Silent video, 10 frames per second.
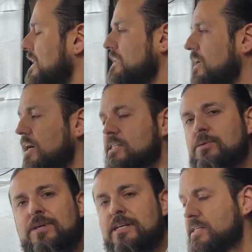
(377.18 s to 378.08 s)
The
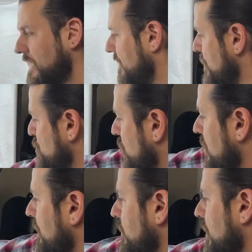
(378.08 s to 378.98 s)
customer doesn't give a shit
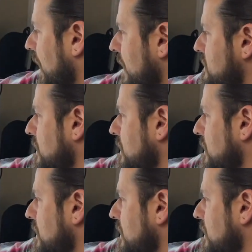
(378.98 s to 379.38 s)
about your lights.